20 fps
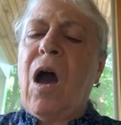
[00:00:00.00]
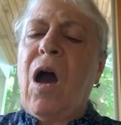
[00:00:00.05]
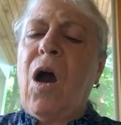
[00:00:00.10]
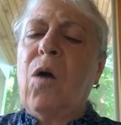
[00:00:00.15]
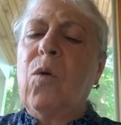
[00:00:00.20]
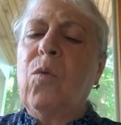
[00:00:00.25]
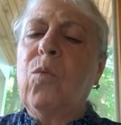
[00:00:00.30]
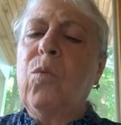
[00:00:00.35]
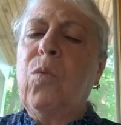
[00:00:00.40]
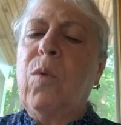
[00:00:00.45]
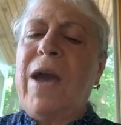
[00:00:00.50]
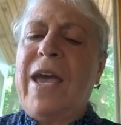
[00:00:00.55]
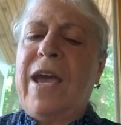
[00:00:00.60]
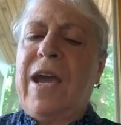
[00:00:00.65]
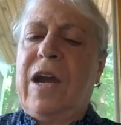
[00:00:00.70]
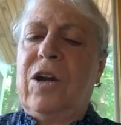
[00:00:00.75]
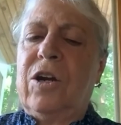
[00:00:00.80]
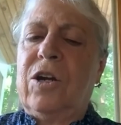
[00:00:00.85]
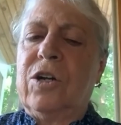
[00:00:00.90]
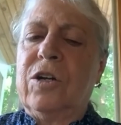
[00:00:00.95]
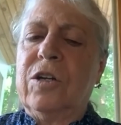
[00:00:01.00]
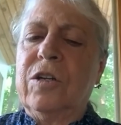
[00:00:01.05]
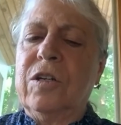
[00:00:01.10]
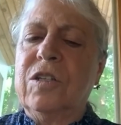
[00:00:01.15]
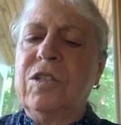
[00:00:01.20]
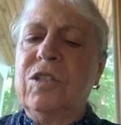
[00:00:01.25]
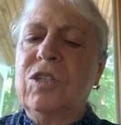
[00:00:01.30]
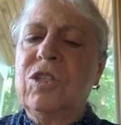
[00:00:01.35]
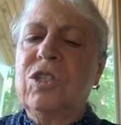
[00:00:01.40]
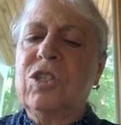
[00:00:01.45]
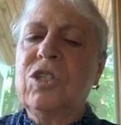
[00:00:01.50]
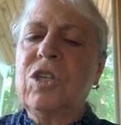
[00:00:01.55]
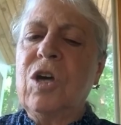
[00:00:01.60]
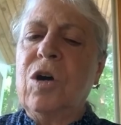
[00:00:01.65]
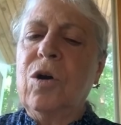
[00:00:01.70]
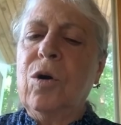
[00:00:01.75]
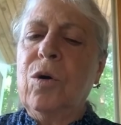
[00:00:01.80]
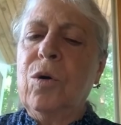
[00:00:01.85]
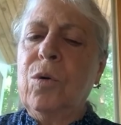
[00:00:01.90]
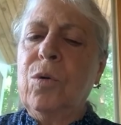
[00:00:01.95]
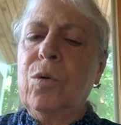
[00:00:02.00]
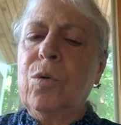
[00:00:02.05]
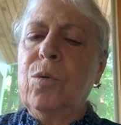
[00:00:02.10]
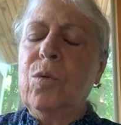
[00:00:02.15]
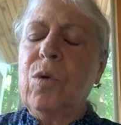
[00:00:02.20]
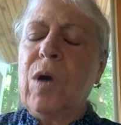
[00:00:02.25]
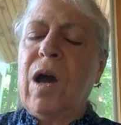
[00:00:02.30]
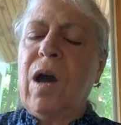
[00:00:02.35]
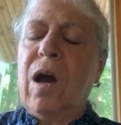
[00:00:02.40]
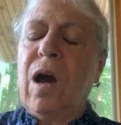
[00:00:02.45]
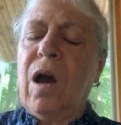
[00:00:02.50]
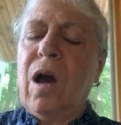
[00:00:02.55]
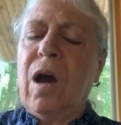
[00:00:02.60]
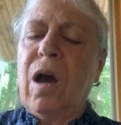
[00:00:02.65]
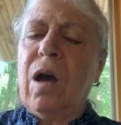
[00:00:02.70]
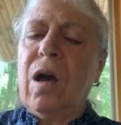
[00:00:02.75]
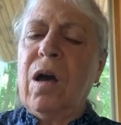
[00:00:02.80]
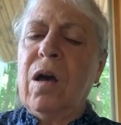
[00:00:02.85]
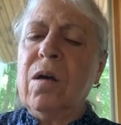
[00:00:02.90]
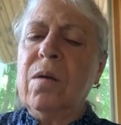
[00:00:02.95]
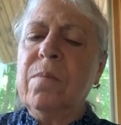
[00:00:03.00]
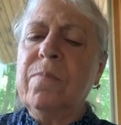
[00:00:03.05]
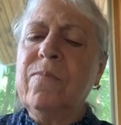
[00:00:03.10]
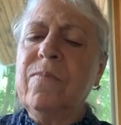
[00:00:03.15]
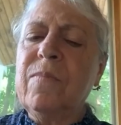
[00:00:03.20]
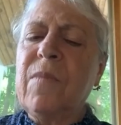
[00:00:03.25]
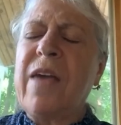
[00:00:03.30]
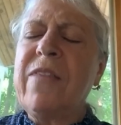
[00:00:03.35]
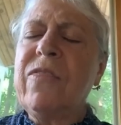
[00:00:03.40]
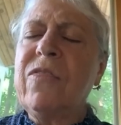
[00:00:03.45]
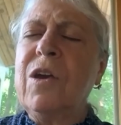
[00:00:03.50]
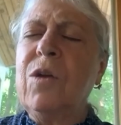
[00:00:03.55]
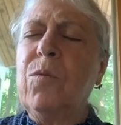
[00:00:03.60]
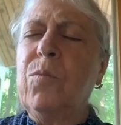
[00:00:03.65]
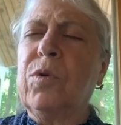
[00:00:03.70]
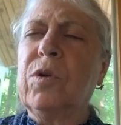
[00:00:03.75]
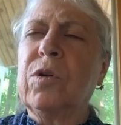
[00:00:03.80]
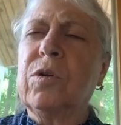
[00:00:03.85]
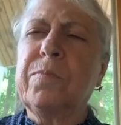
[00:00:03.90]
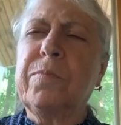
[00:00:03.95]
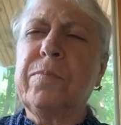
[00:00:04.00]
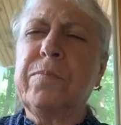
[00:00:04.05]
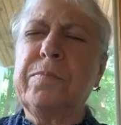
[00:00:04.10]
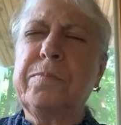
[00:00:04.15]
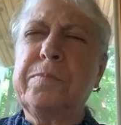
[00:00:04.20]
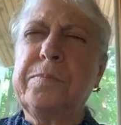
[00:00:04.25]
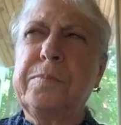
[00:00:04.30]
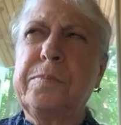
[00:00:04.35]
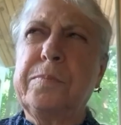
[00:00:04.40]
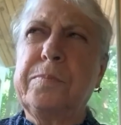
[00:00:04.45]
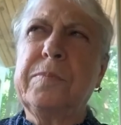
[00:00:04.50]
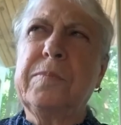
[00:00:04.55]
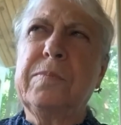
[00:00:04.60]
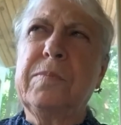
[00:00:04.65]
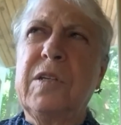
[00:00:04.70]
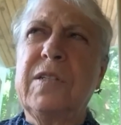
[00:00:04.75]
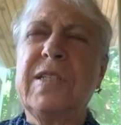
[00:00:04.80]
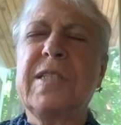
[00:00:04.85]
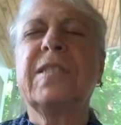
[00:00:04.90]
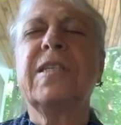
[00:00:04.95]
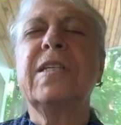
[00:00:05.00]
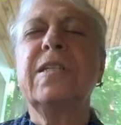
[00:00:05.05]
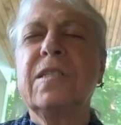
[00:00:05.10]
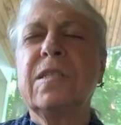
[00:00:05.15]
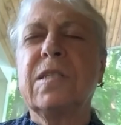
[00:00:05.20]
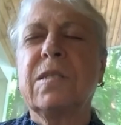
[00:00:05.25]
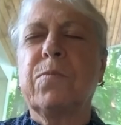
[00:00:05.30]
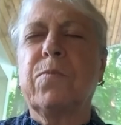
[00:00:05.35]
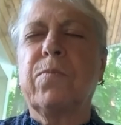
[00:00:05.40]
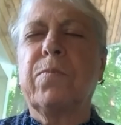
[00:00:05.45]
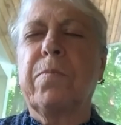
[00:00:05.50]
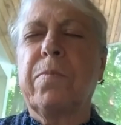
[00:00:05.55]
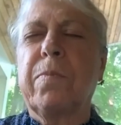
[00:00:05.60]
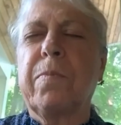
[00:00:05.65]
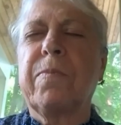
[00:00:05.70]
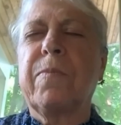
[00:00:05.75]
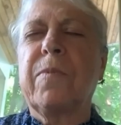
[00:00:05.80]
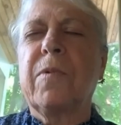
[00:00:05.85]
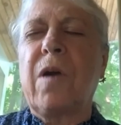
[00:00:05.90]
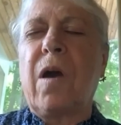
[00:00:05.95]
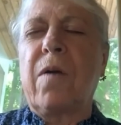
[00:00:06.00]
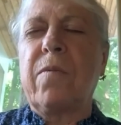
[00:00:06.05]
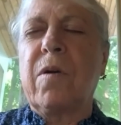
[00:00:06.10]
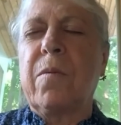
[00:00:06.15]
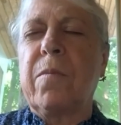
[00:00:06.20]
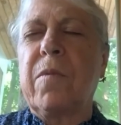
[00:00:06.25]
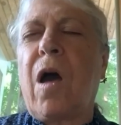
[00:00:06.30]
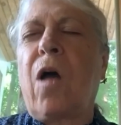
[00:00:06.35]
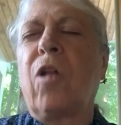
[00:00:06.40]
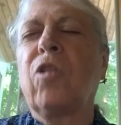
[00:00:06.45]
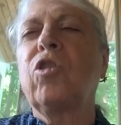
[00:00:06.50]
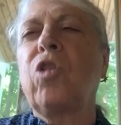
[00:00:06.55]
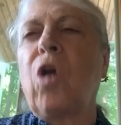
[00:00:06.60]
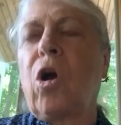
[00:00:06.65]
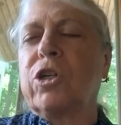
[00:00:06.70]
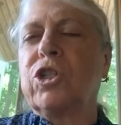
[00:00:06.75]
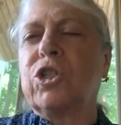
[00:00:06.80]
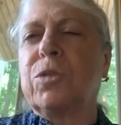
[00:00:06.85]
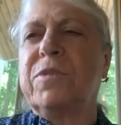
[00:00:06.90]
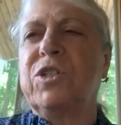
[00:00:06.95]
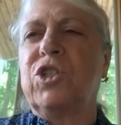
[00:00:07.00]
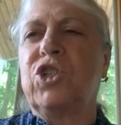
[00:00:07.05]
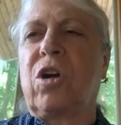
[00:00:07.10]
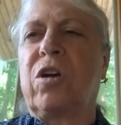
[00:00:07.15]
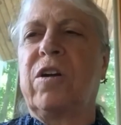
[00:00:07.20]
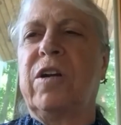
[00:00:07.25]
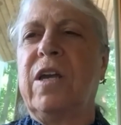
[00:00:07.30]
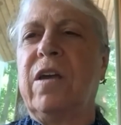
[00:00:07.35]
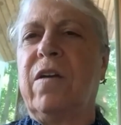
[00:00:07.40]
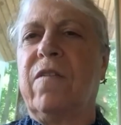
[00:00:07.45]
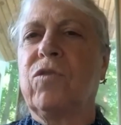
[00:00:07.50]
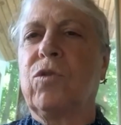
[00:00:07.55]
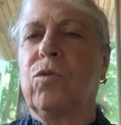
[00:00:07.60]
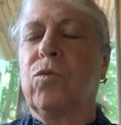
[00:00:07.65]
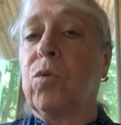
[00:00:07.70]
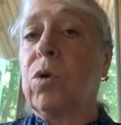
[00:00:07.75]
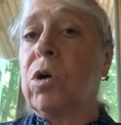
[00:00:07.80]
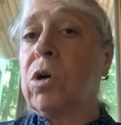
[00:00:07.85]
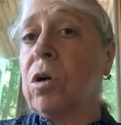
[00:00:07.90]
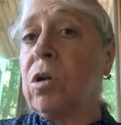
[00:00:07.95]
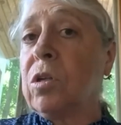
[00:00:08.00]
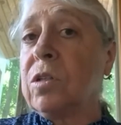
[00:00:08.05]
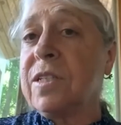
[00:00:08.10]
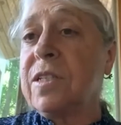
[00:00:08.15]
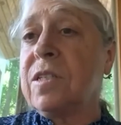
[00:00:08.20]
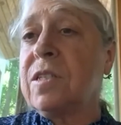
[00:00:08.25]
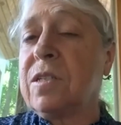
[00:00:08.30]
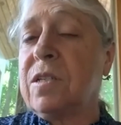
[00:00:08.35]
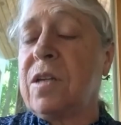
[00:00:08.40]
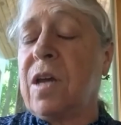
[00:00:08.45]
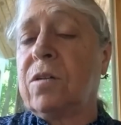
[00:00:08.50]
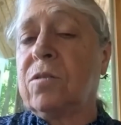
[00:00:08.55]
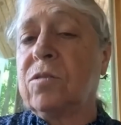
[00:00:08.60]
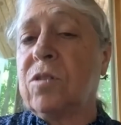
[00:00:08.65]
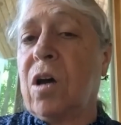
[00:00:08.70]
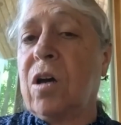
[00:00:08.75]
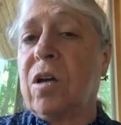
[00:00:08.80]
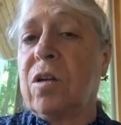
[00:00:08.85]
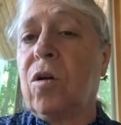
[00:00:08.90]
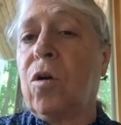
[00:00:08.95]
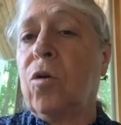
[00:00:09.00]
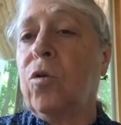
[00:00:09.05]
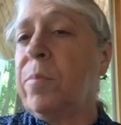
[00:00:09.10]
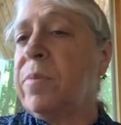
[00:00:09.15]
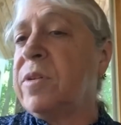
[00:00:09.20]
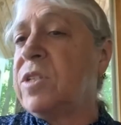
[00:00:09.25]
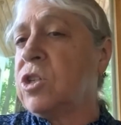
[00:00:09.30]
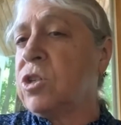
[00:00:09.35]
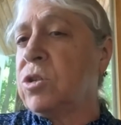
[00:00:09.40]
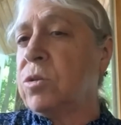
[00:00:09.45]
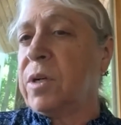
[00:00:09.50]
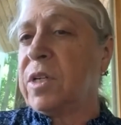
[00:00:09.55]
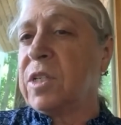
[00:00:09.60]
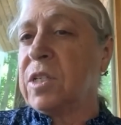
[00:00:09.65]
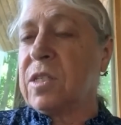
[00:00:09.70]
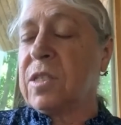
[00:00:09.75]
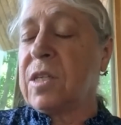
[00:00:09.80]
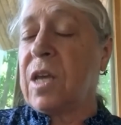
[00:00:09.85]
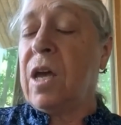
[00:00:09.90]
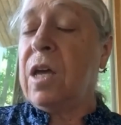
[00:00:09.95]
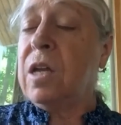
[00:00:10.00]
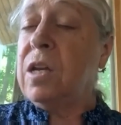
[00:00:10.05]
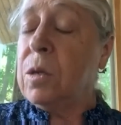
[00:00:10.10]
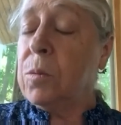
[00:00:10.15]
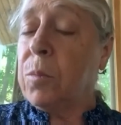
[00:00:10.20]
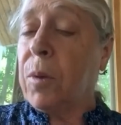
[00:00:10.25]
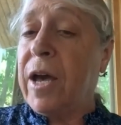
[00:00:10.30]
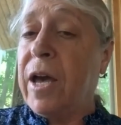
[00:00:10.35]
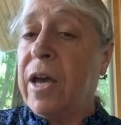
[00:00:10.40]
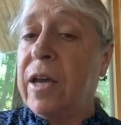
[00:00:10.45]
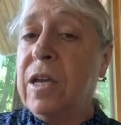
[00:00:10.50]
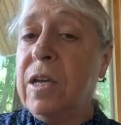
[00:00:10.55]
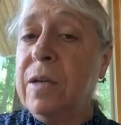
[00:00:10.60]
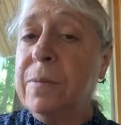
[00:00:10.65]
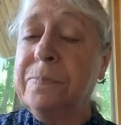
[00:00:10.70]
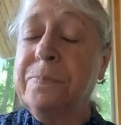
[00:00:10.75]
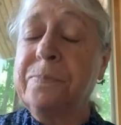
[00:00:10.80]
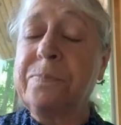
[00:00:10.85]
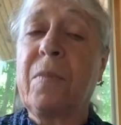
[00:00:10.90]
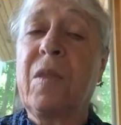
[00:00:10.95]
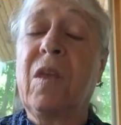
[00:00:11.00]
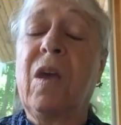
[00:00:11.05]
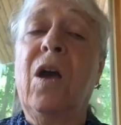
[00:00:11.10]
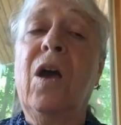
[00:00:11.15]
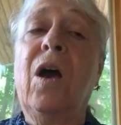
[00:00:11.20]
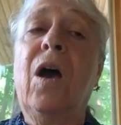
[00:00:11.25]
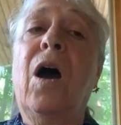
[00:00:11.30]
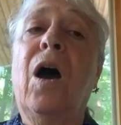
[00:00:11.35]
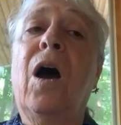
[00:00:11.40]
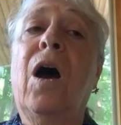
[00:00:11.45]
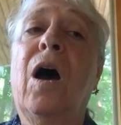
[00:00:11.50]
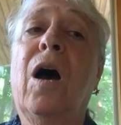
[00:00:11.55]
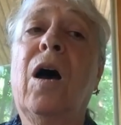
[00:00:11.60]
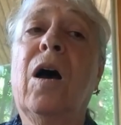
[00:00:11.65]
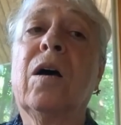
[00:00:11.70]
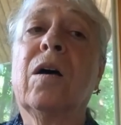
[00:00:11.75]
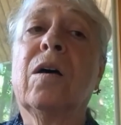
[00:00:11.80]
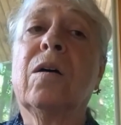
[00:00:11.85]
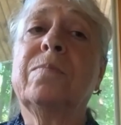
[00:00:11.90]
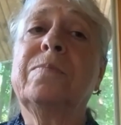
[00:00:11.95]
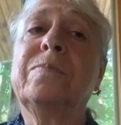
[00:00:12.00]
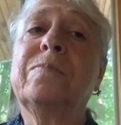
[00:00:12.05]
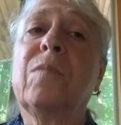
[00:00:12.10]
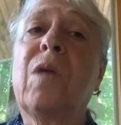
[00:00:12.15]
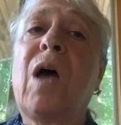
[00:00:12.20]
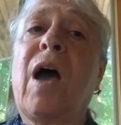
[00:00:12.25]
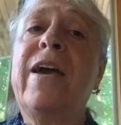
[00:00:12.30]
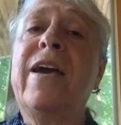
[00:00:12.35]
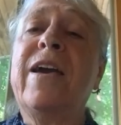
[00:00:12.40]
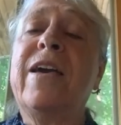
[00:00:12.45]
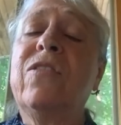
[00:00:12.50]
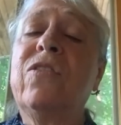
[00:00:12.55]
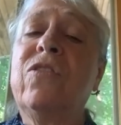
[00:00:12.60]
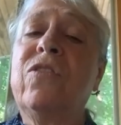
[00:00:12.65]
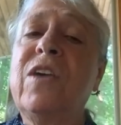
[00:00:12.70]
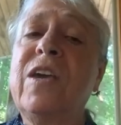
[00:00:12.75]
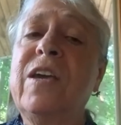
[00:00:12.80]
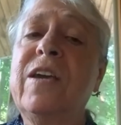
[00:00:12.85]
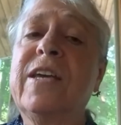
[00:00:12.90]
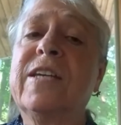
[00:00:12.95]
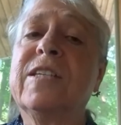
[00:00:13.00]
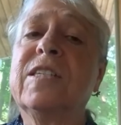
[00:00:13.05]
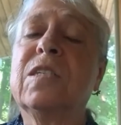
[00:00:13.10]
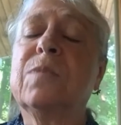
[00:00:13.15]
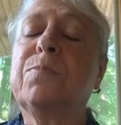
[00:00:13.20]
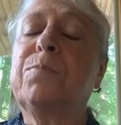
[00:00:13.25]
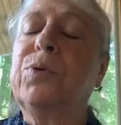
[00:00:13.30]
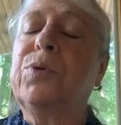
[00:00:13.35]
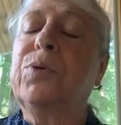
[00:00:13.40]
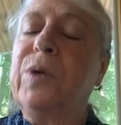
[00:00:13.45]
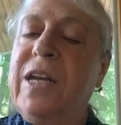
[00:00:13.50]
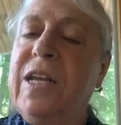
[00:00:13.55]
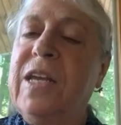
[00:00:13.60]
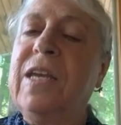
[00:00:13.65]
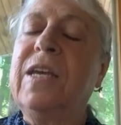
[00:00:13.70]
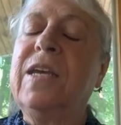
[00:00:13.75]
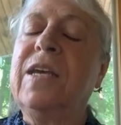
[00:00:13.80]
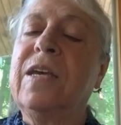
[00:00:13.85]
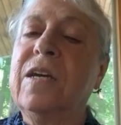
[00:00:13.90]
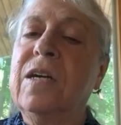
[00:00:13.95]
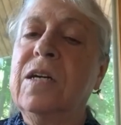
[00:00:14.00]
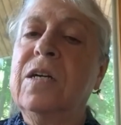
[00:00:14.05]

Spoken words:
Where? So I think since a large majority of the world is now not open to us anyway, I think it's pretty